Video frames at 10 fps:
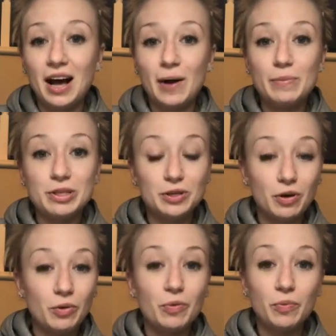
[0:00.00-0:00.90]

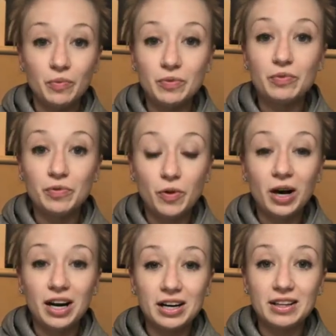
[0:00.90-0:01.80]
So
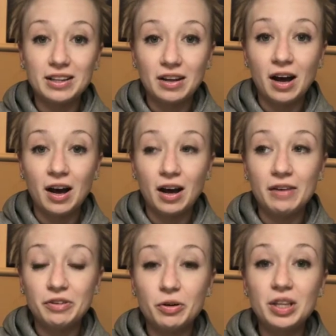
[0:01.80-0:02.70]
for
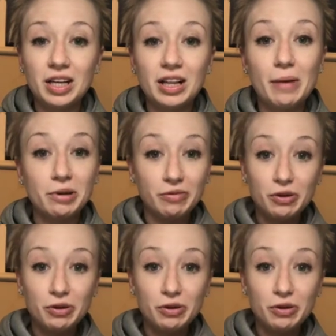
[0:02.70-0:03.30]
if you're in the collaborative,